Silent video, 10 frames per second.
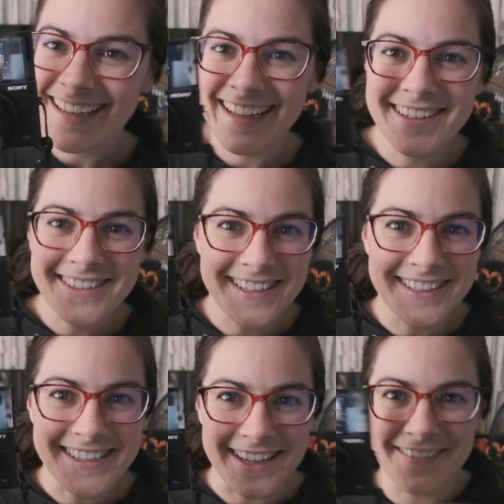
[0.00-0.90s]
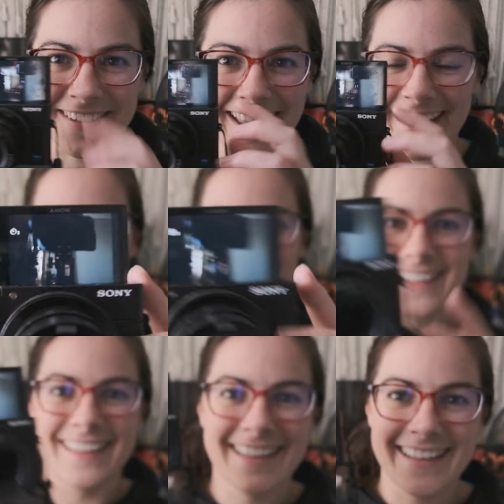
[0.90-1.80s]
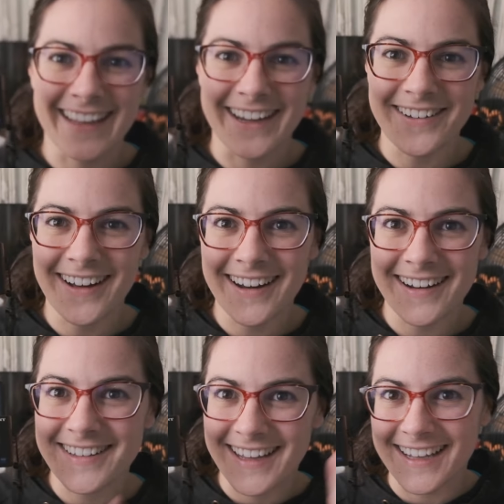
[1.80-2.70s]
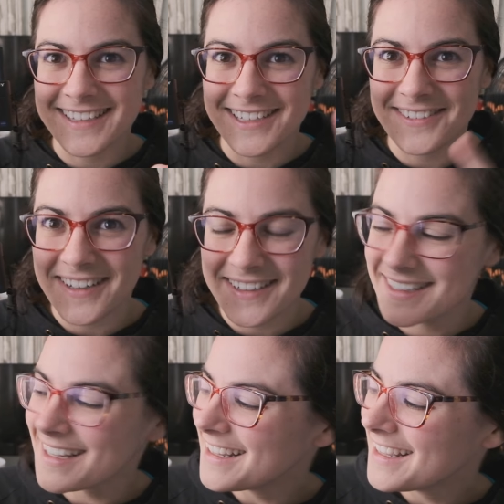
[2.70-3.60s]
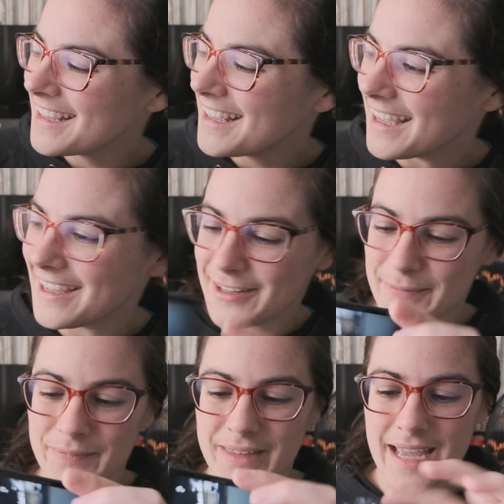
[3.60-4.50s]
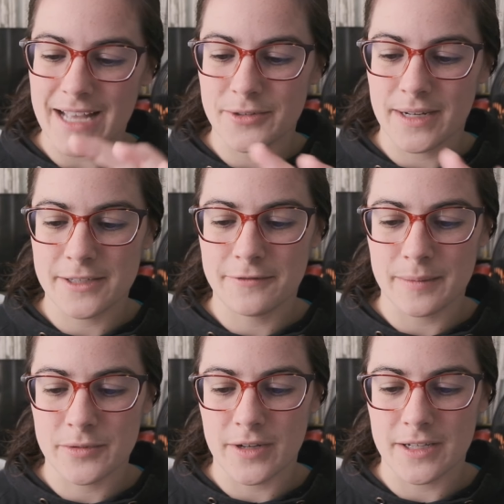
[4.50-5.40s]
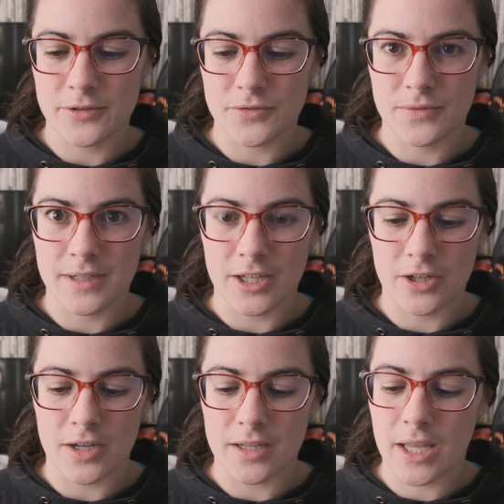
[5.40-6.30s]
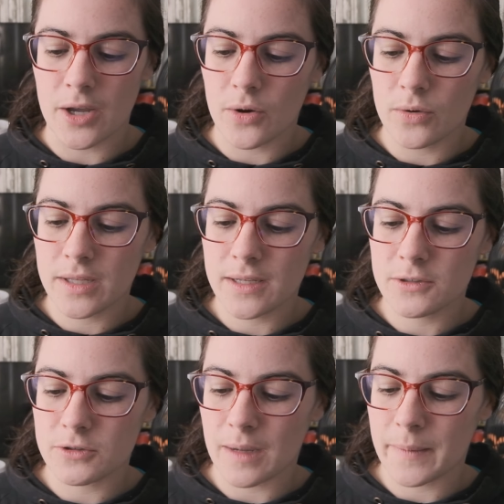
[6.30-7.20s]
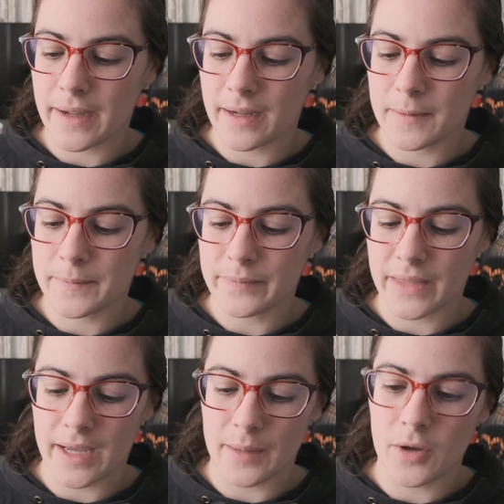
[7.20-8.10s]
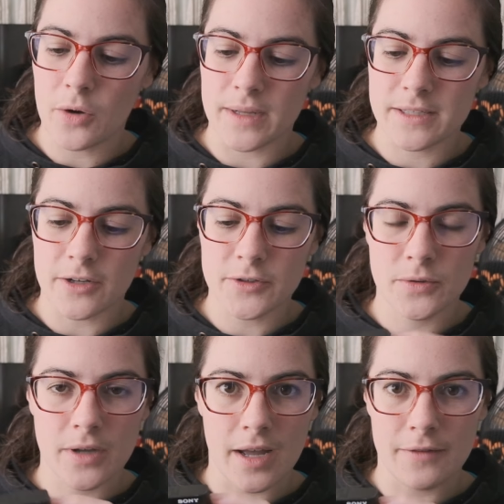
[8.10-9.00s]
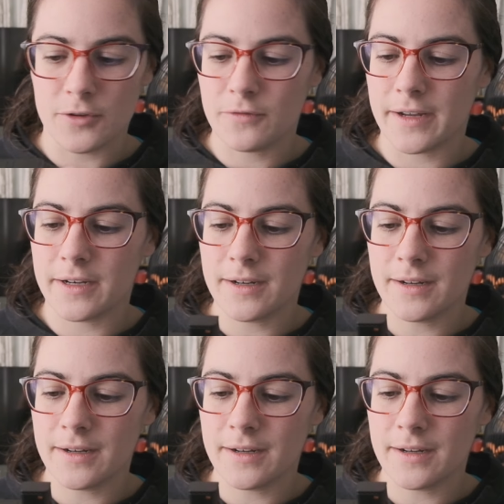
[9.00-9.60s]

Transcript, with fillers: can you see yourself in that? There you are on the XH1. Um, yeah, so it has a flip screen, so it's really good. The only drawback um, oh, it's also got a viewfinder.